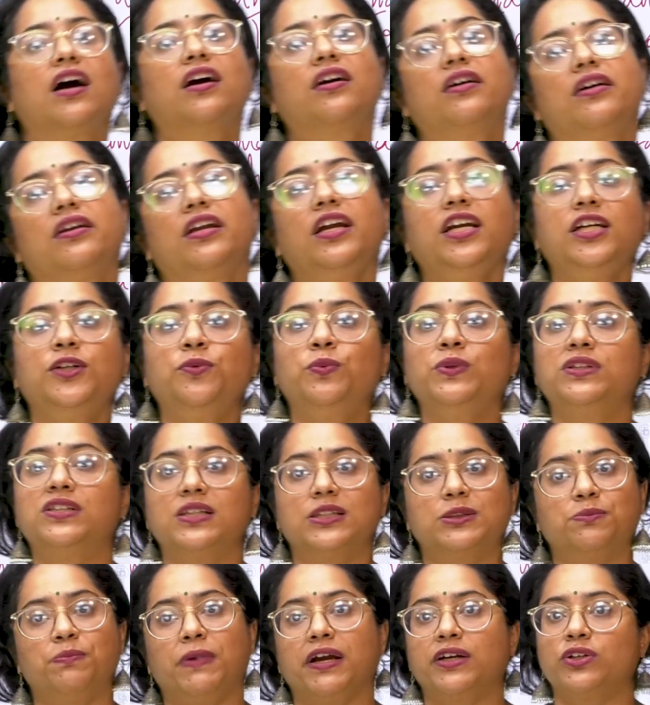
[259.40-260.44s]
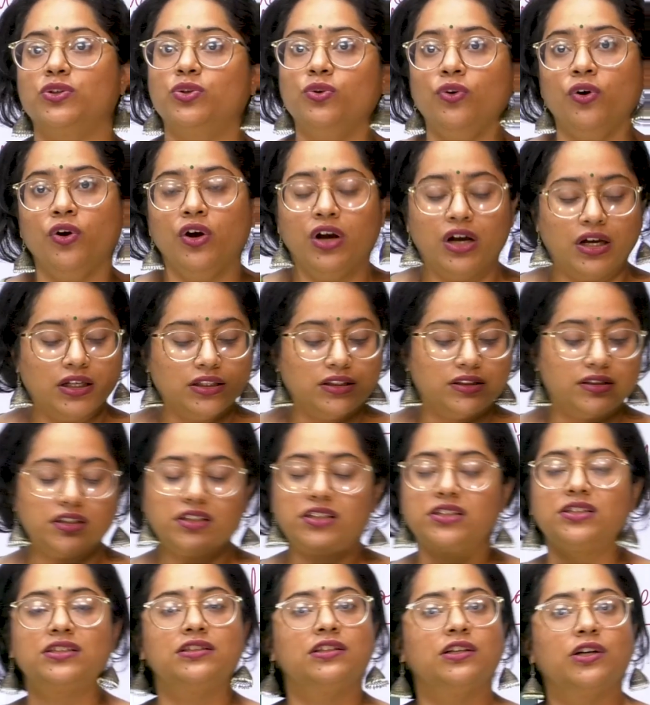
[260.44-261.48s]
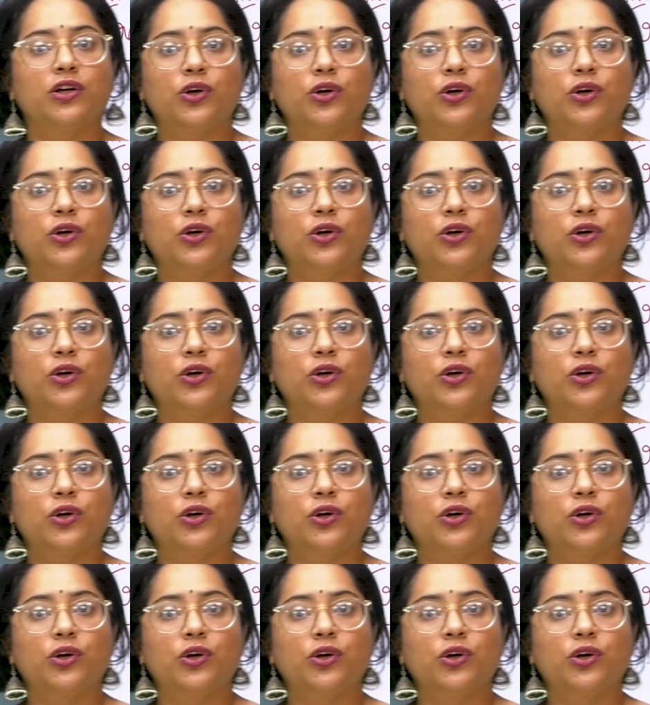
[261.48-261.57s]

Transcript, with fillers: are correct with respect to this